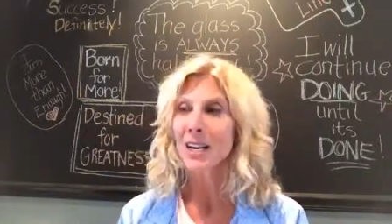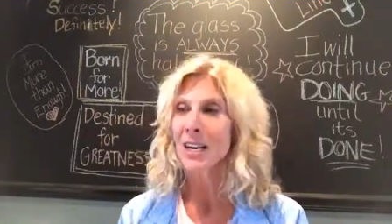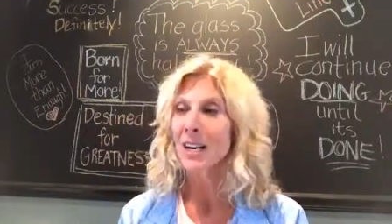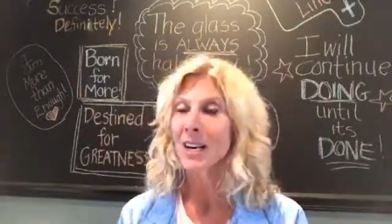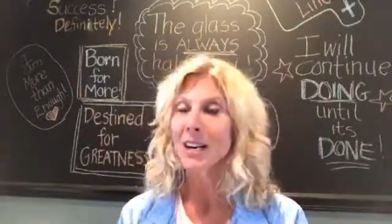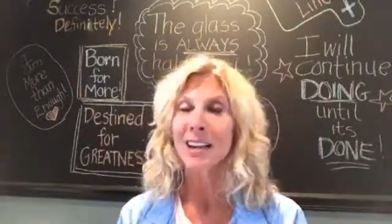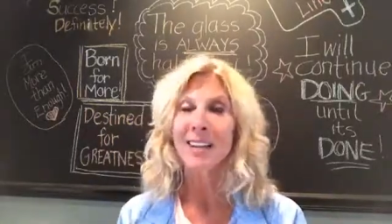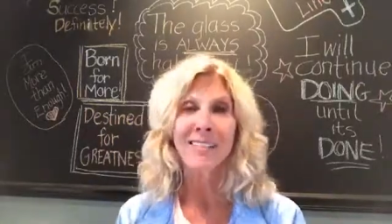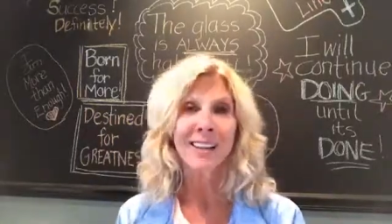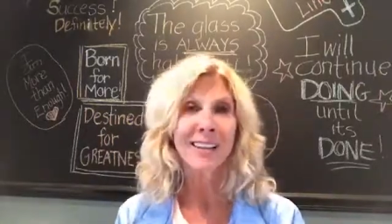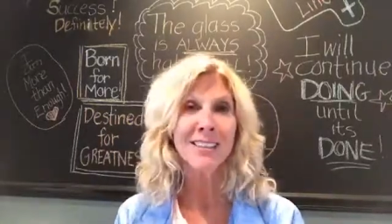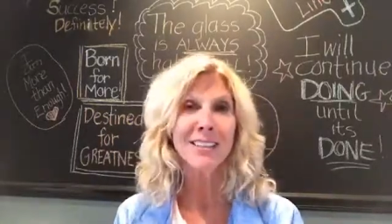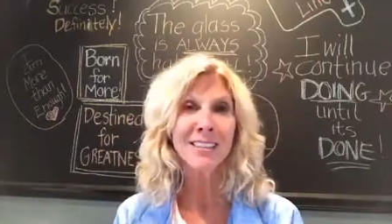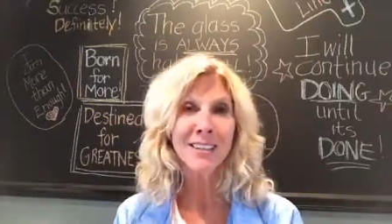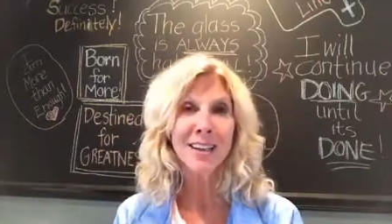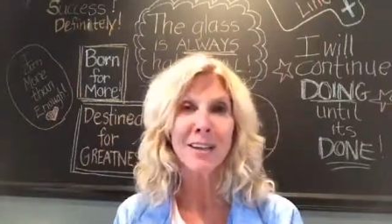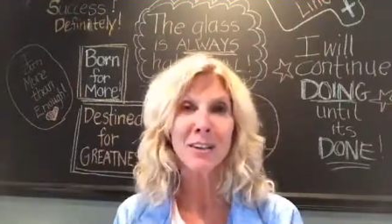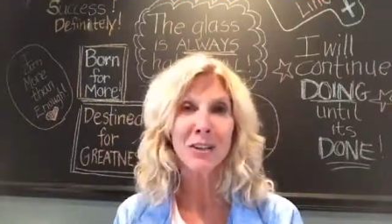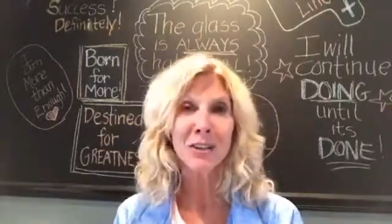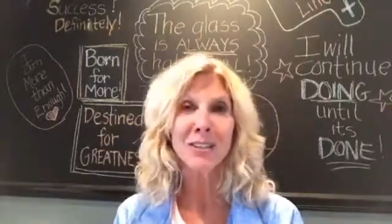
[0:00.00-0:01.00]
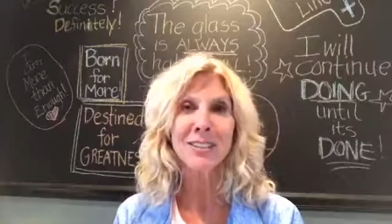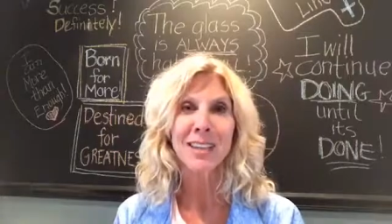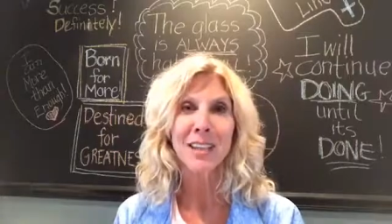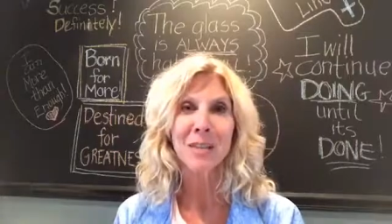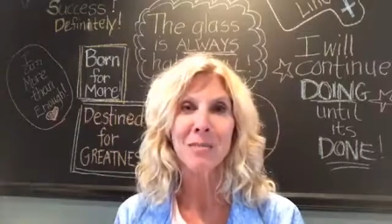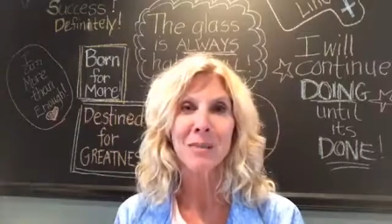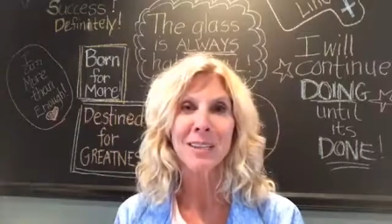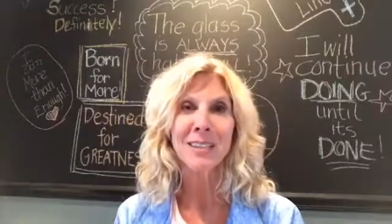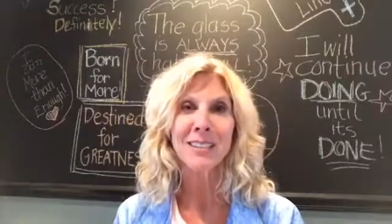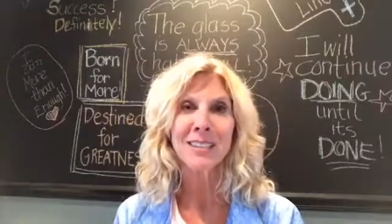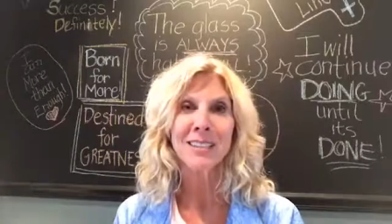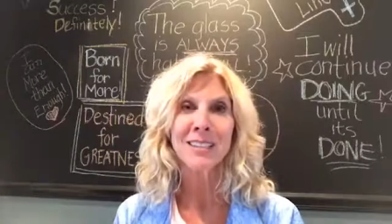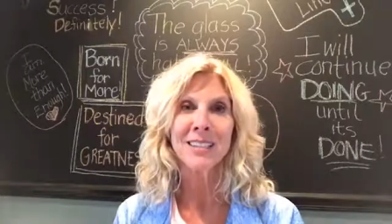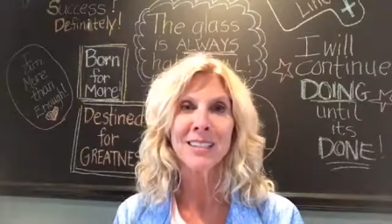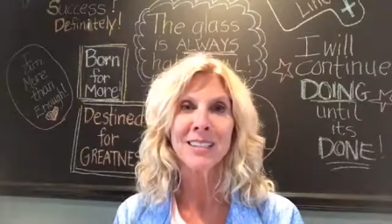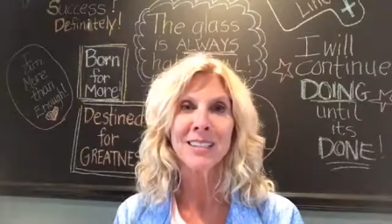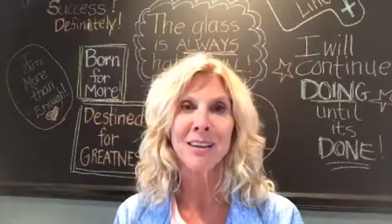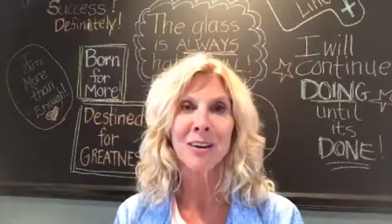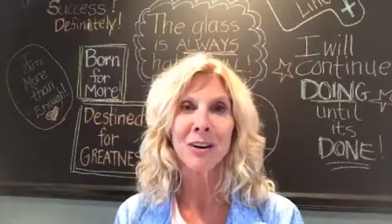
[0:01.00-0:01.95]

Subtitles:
And that's an understatement, isn't it?